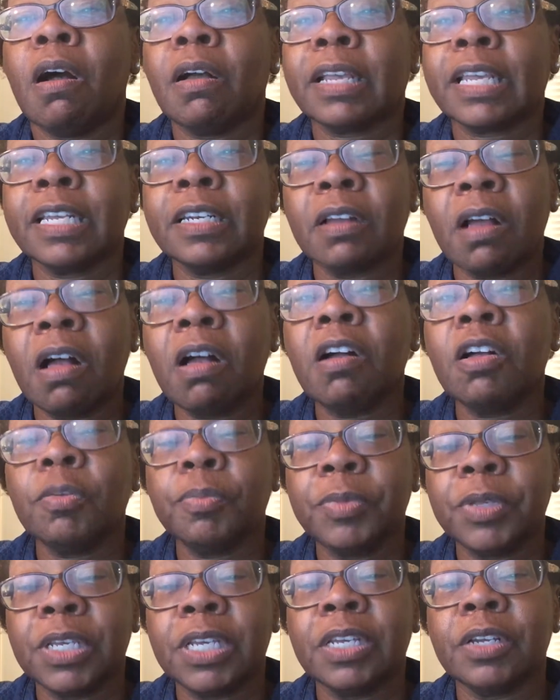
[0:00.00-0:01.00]
can all
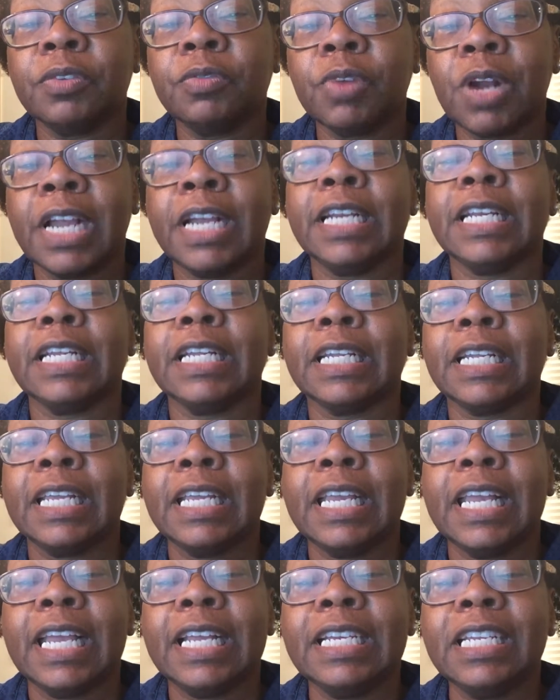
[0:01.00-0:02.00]
be a writing,
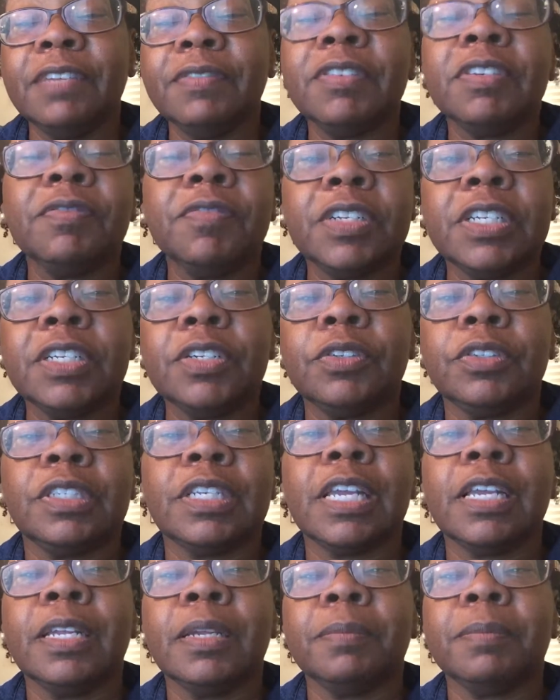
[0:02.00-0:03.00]
and even a
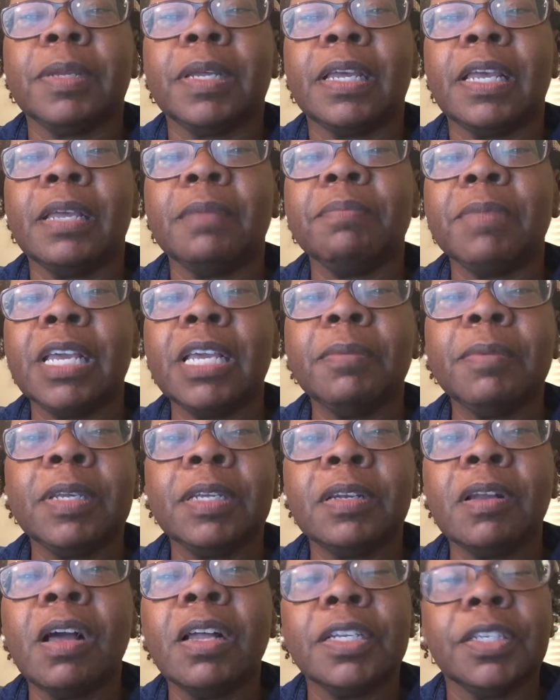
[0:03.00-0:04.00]
videotape, and maybe
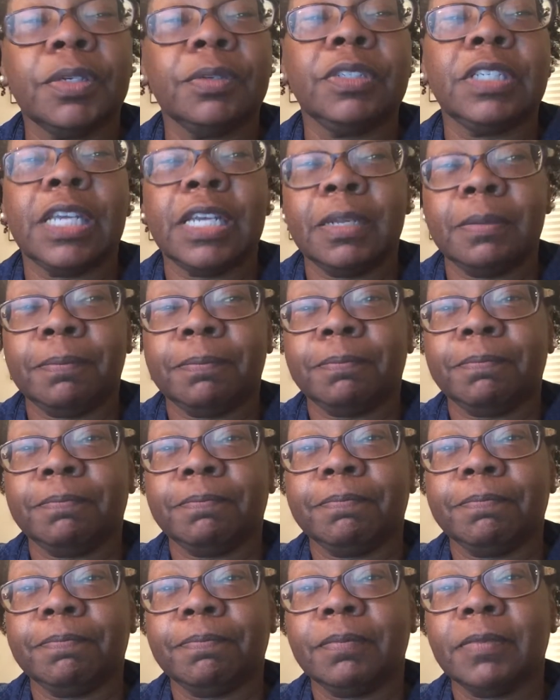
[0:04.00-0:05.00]
an audio tape.
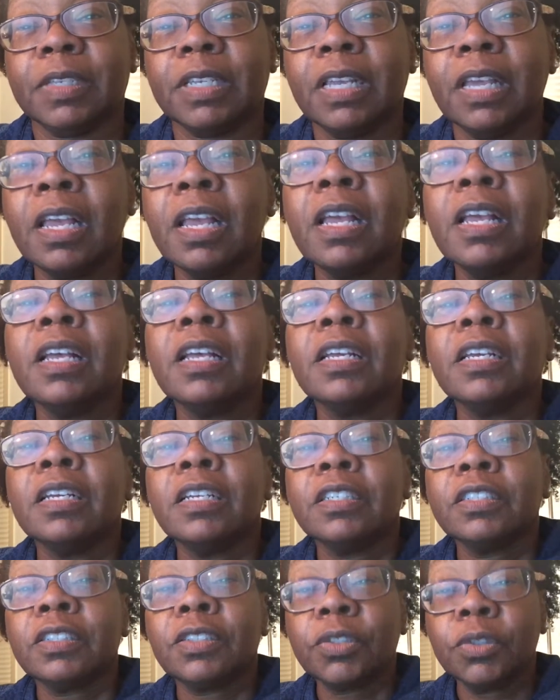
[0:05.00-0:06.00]

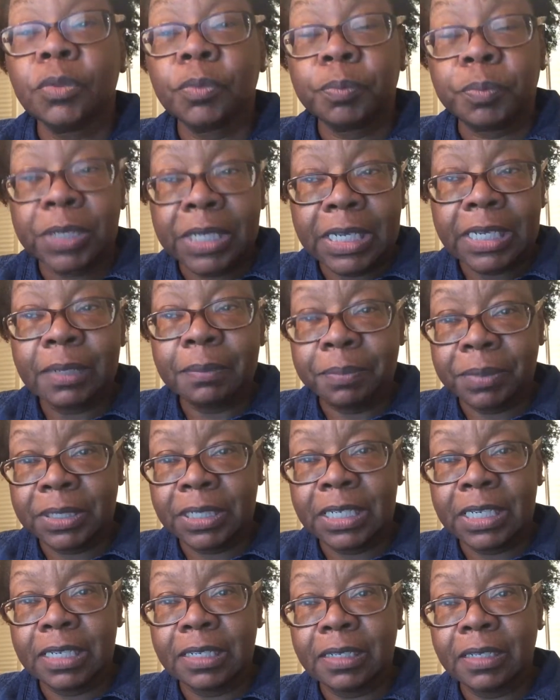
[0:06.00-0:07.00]
To be
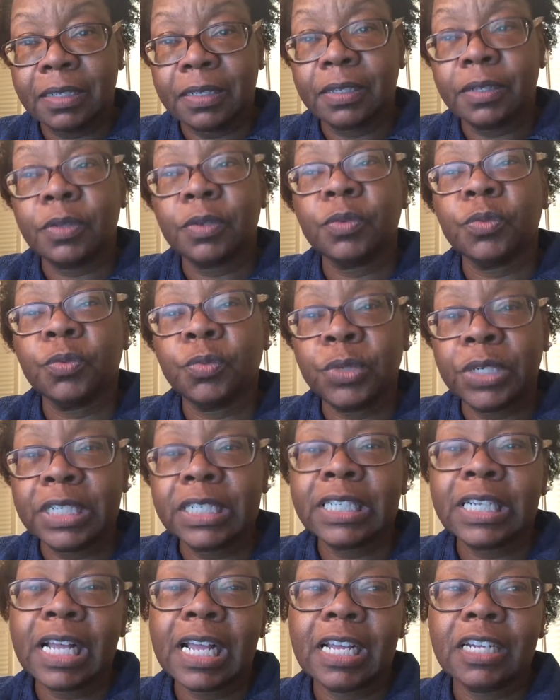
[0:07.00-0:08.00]
complete,
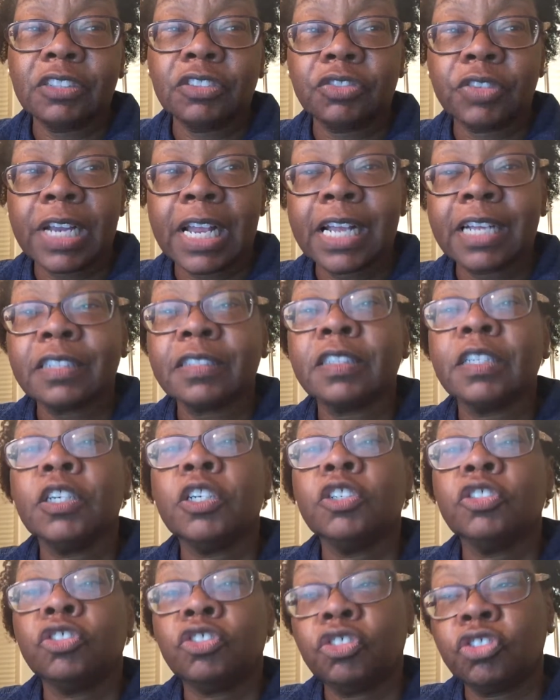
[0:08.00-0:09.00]
written contracts
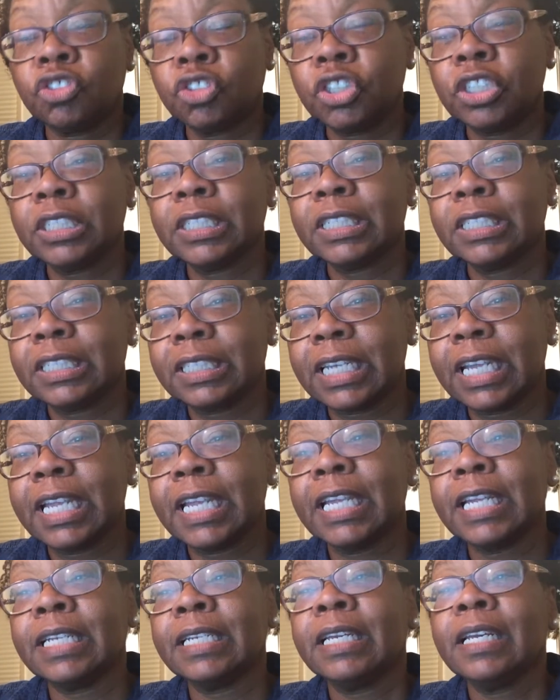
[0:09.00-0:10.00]
should
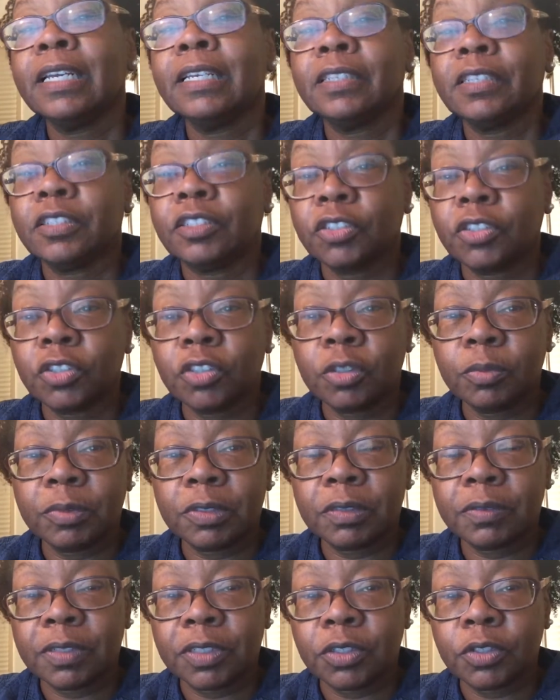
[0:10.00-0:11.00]
contain the terms
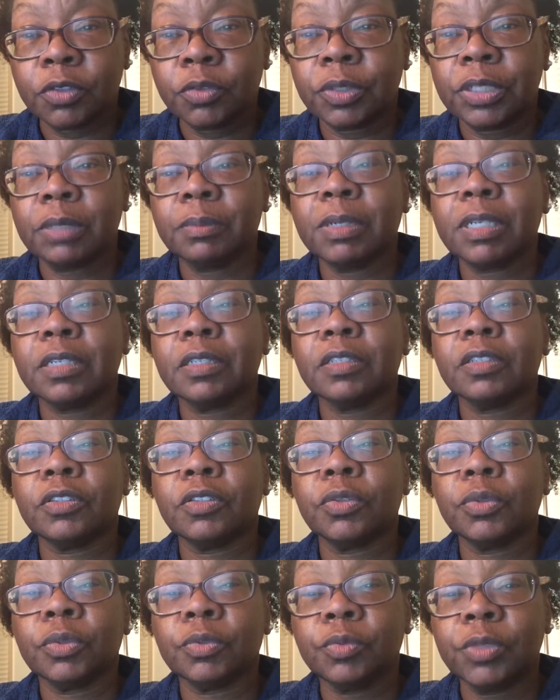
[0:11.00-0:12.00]
of the agreement
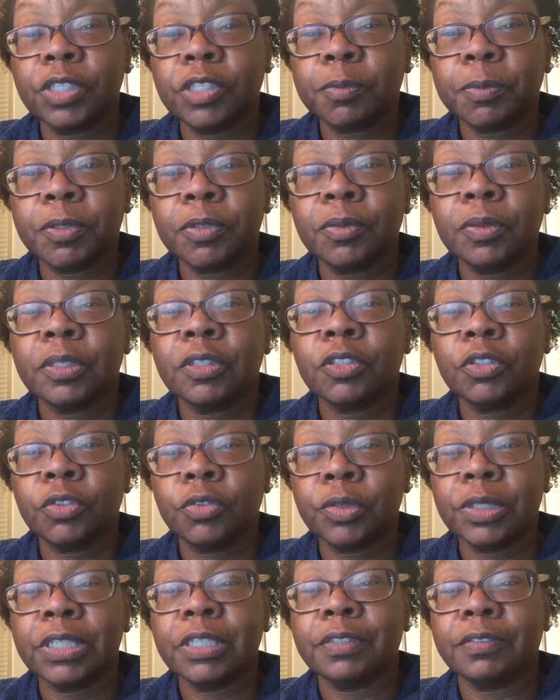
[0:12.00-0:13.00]
to a reasonable
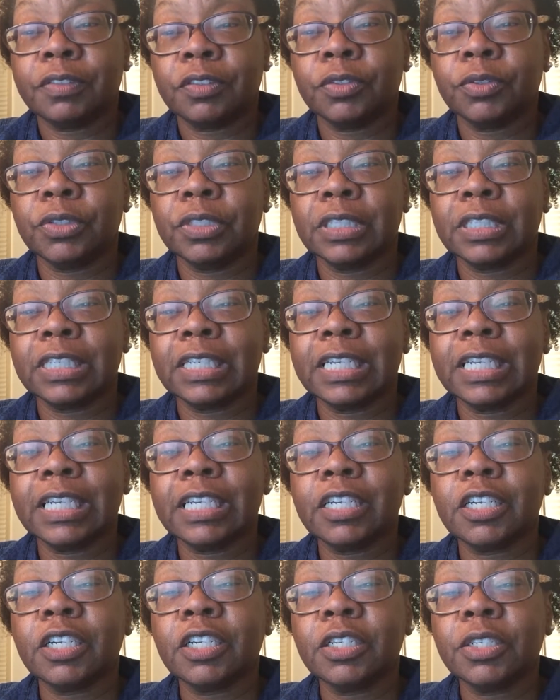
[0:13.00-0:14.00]
degree of certainty,
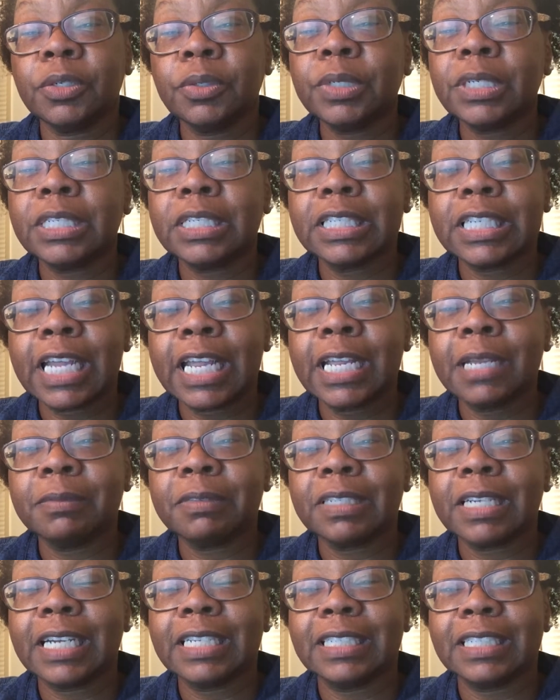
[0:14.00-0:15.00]
including names
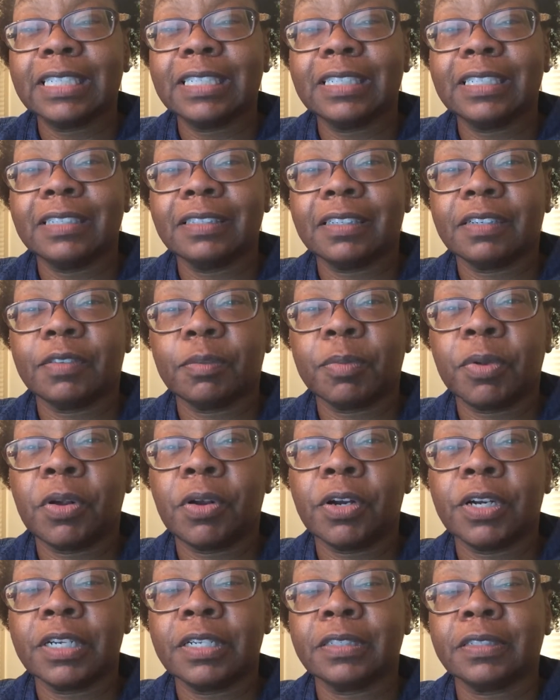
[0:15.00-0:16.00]
and identities of the
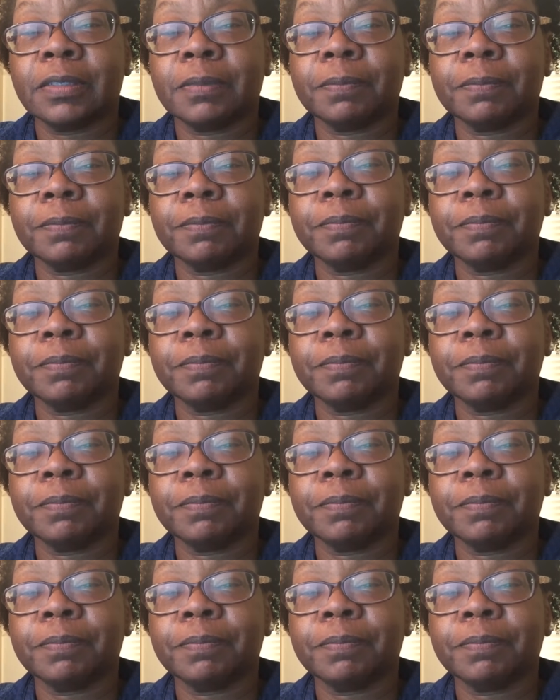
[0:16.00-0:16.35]
parties.